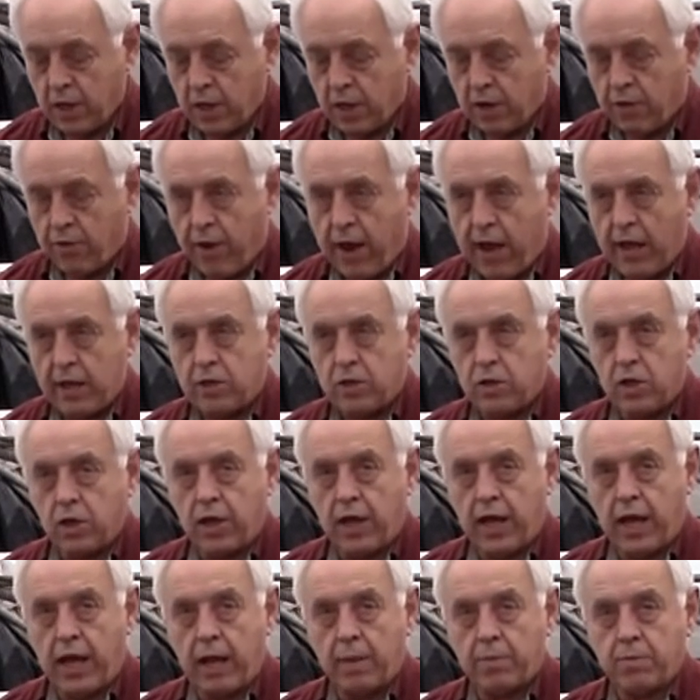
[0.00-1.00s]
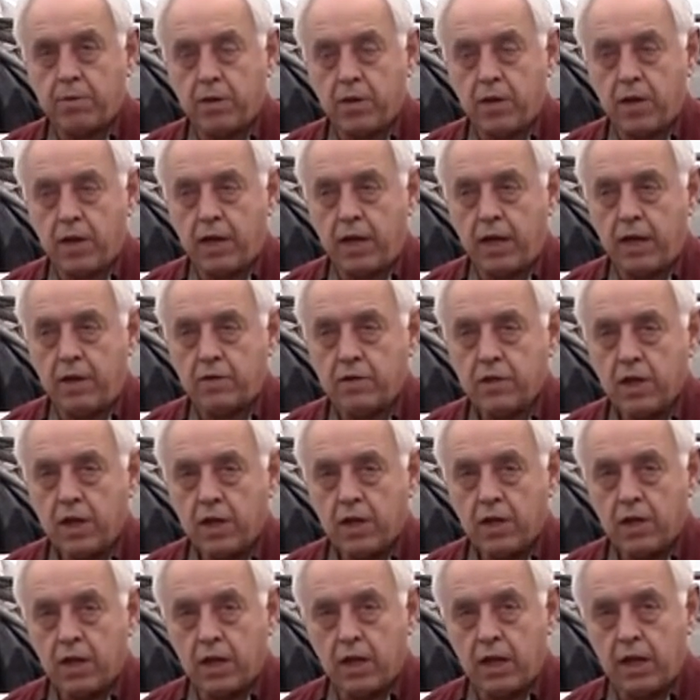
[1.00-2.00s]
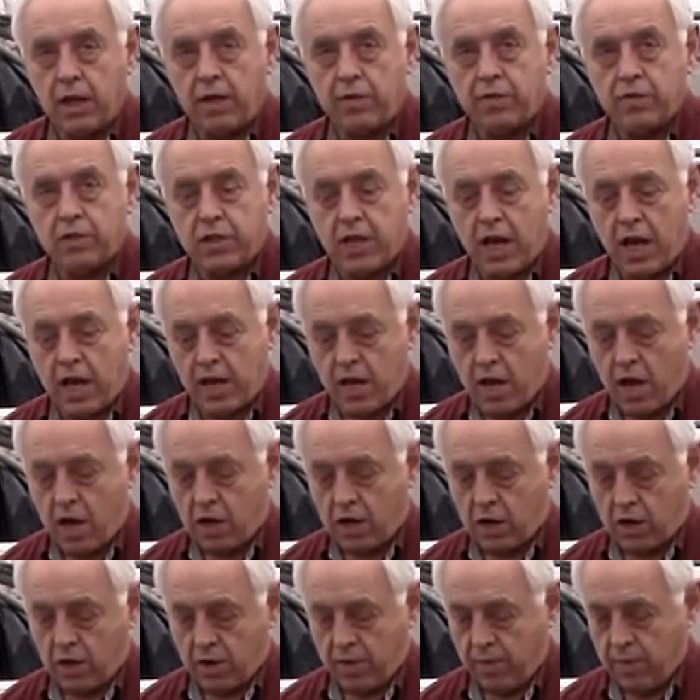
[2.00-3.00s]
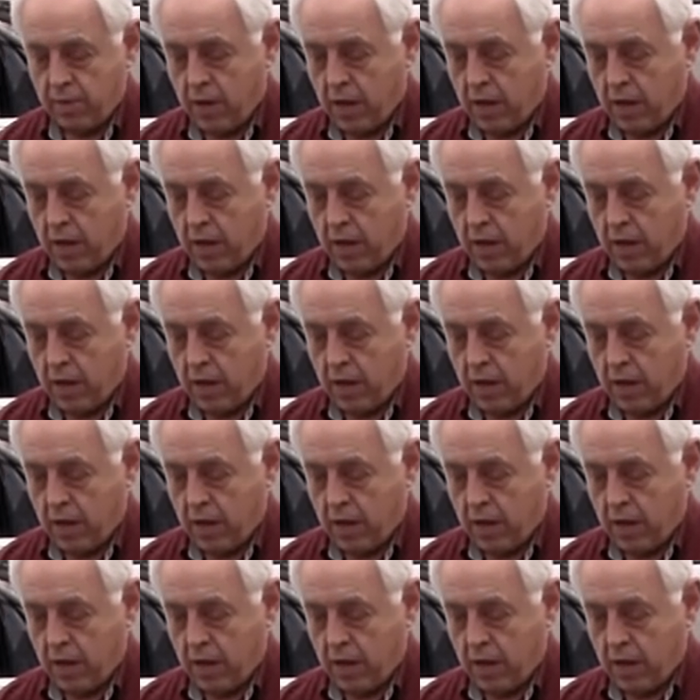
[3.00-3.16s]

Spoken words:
translocate up to the leaves stay younger.